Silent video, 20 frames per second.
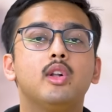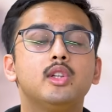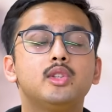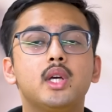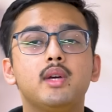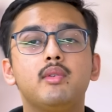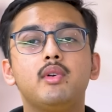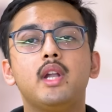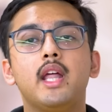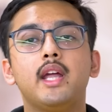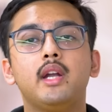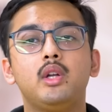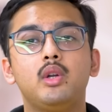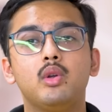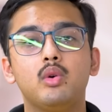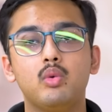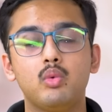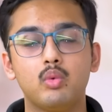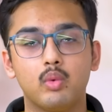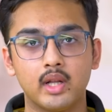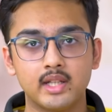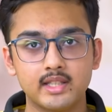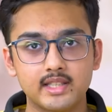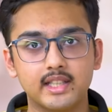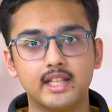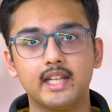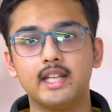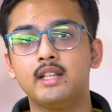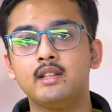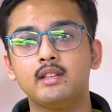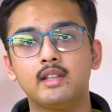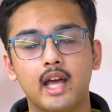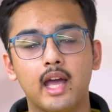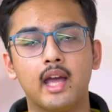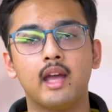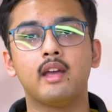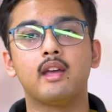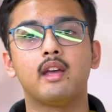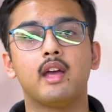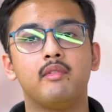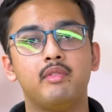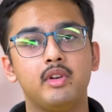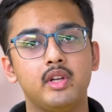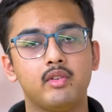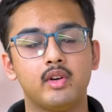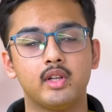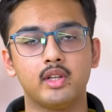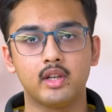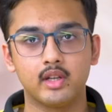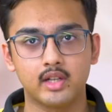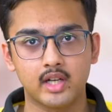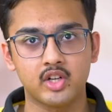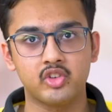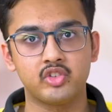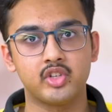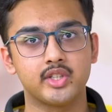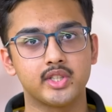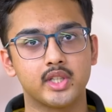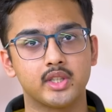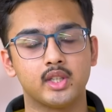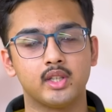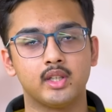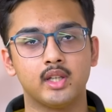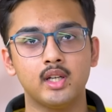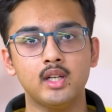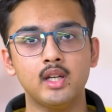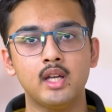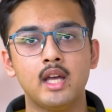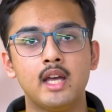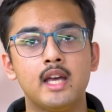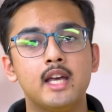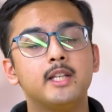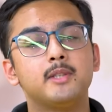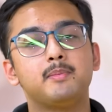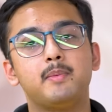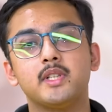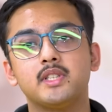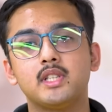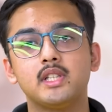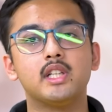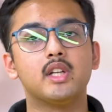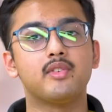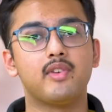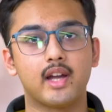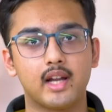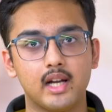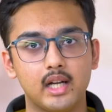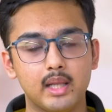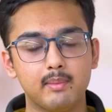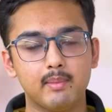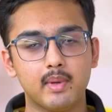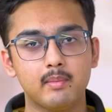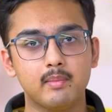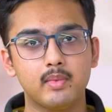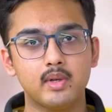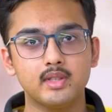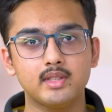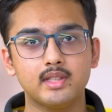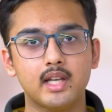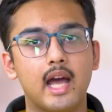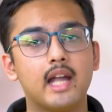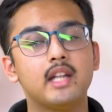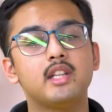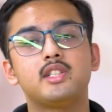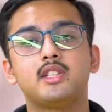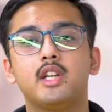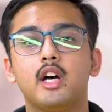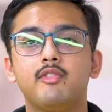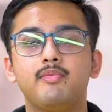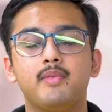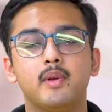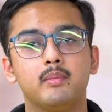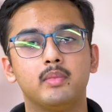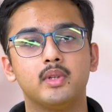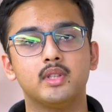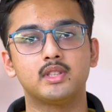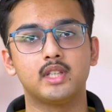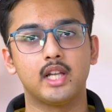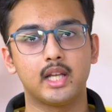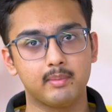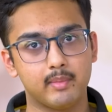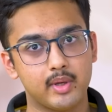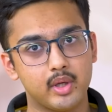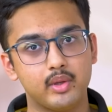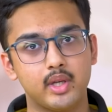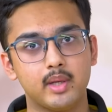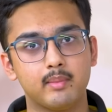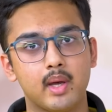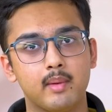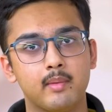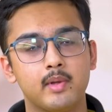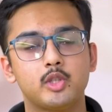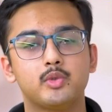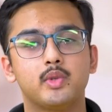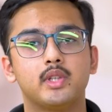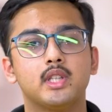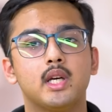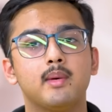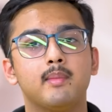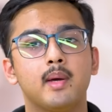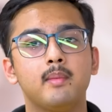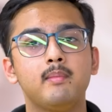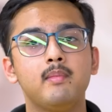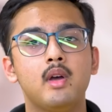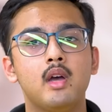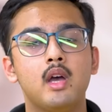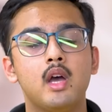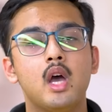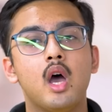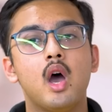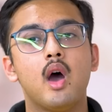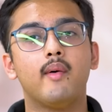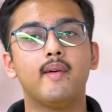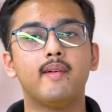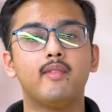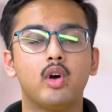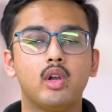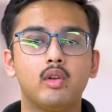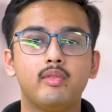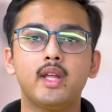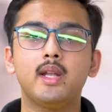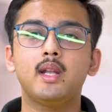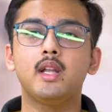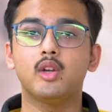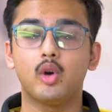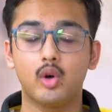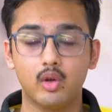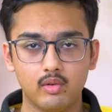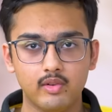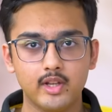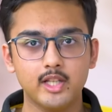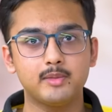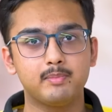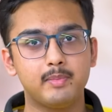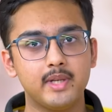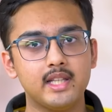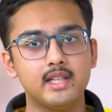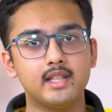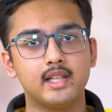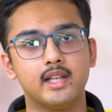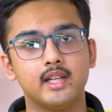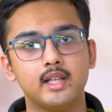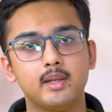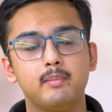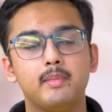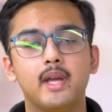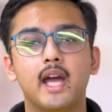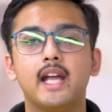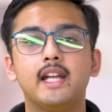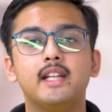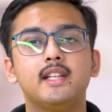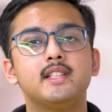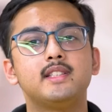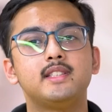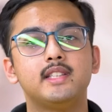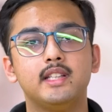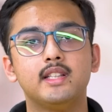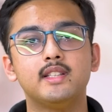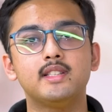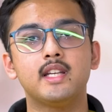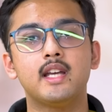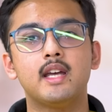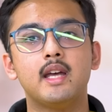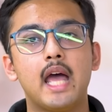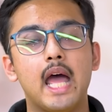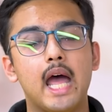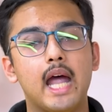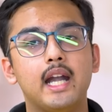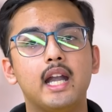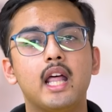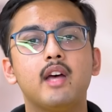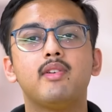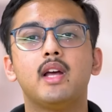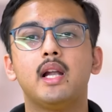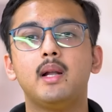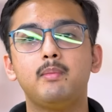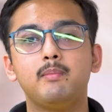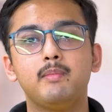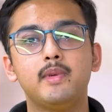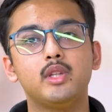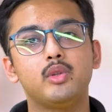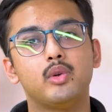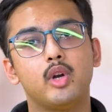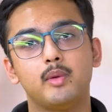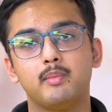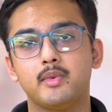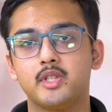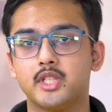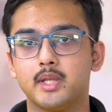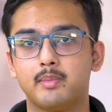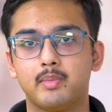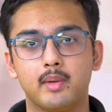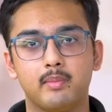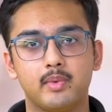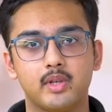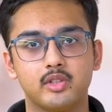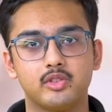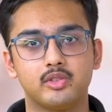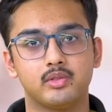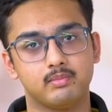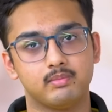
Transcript: Also, I would like to once again thank everyone here at Sri Chaitanya, especially the faculty members and staff members like Mayuri ma'am and Shweta ma'am, who have always, always been there behind the scenes and have helped me throughout my J E E.